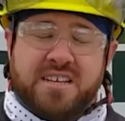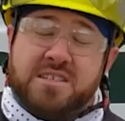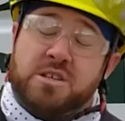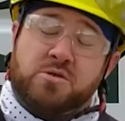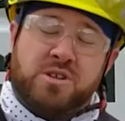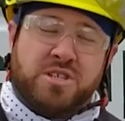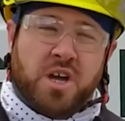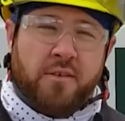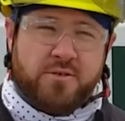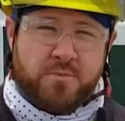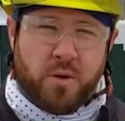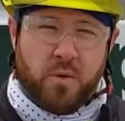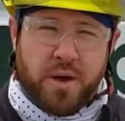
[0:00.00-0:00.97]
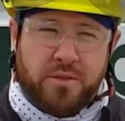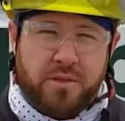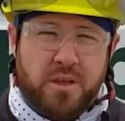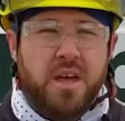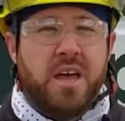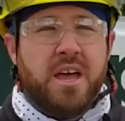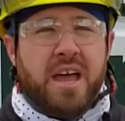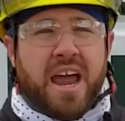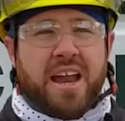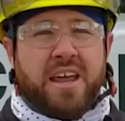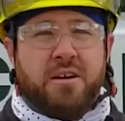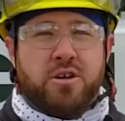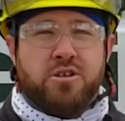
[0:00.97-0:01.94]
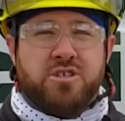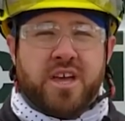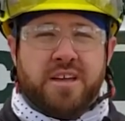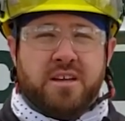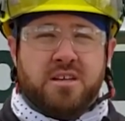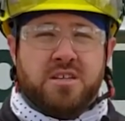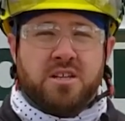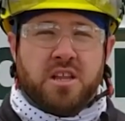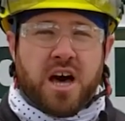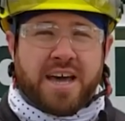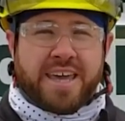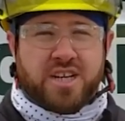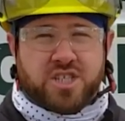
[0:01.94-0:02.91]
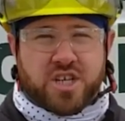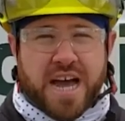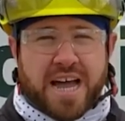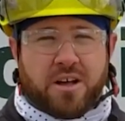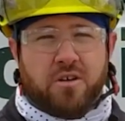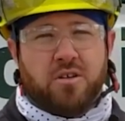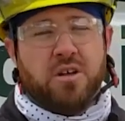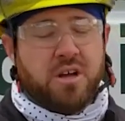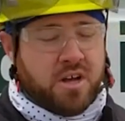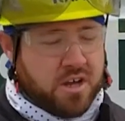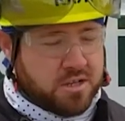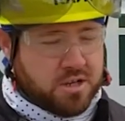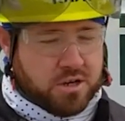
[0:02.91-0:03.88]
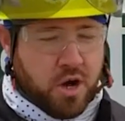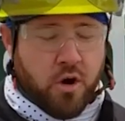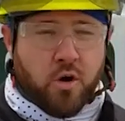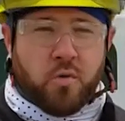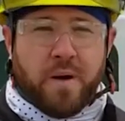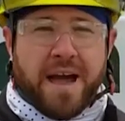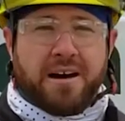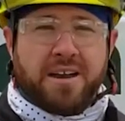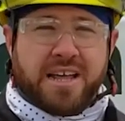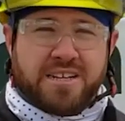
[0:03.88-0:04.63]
it's what he's comfortable with. And he'll use a locking shackle to go around and